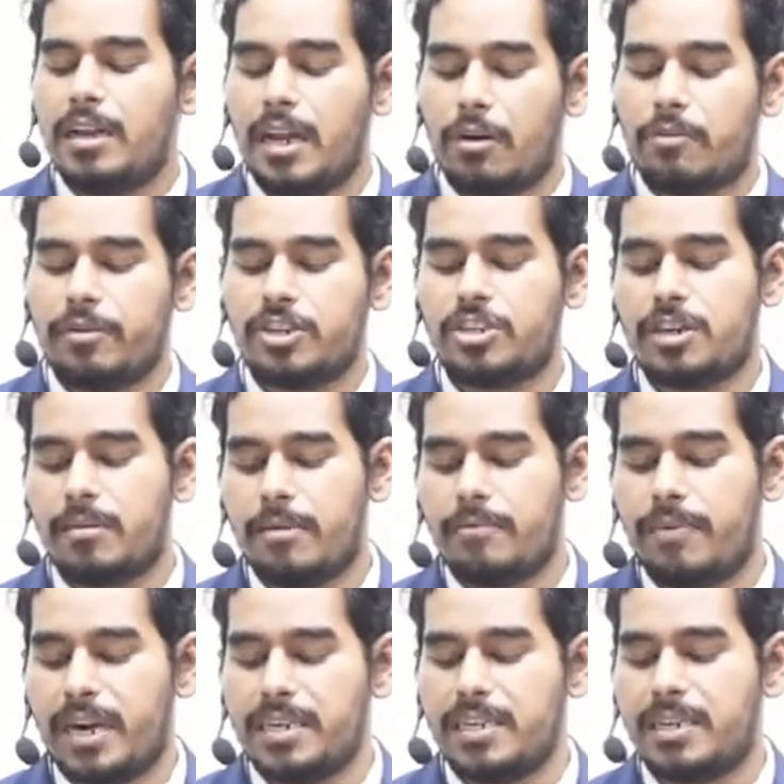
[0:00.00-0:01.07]
Now question number
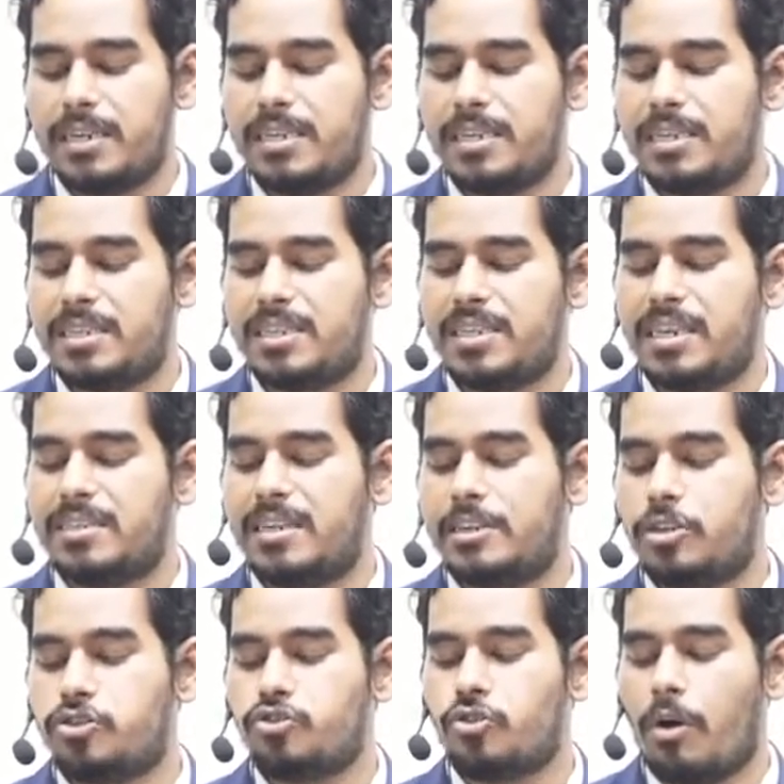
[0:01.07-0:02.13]
130, it states that
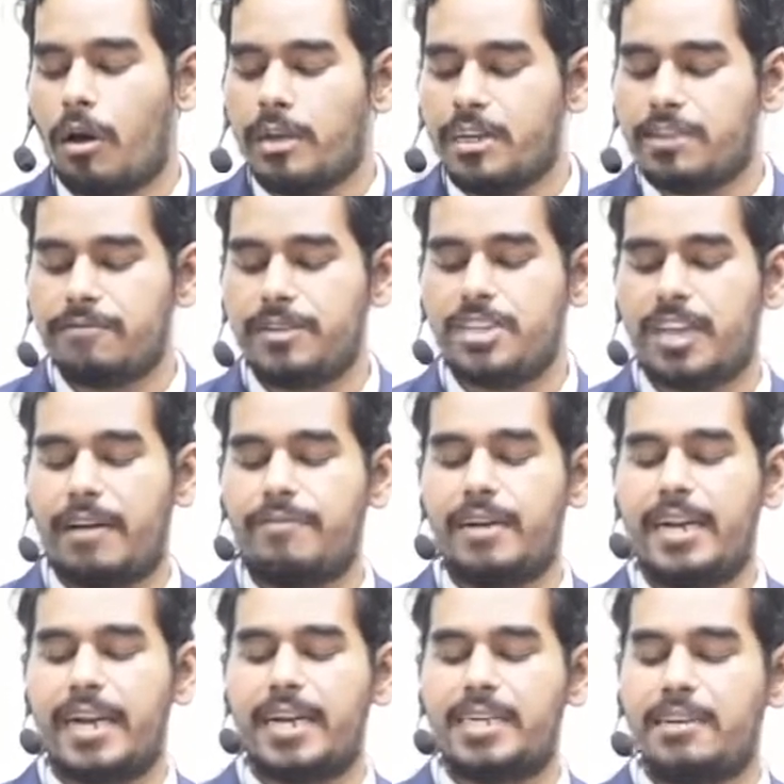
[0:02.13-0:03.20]
the solids which have
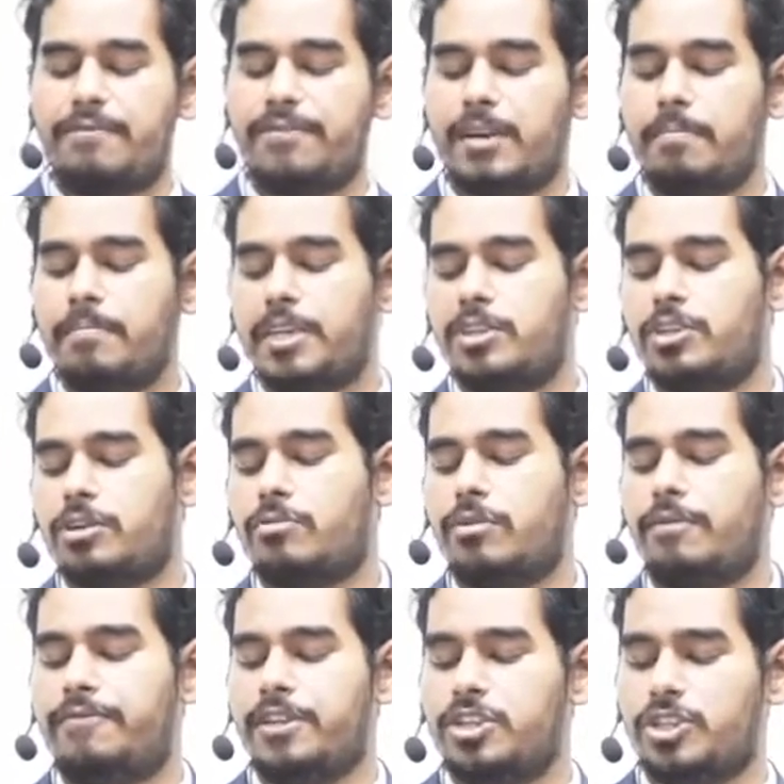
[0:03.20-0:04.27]
negative temperature
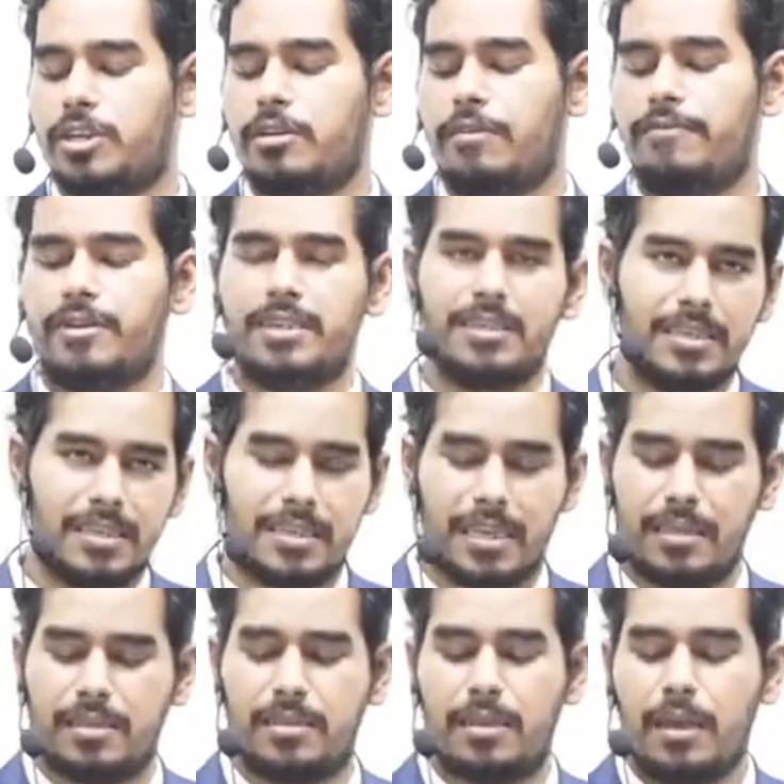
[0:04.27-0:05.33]
coefficient of
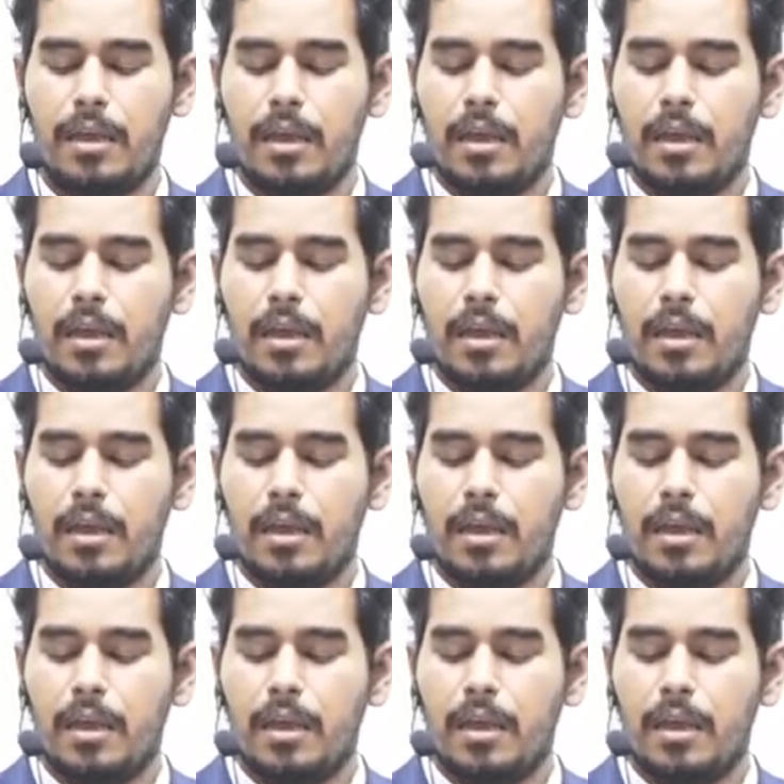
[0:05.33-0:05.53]
resistance.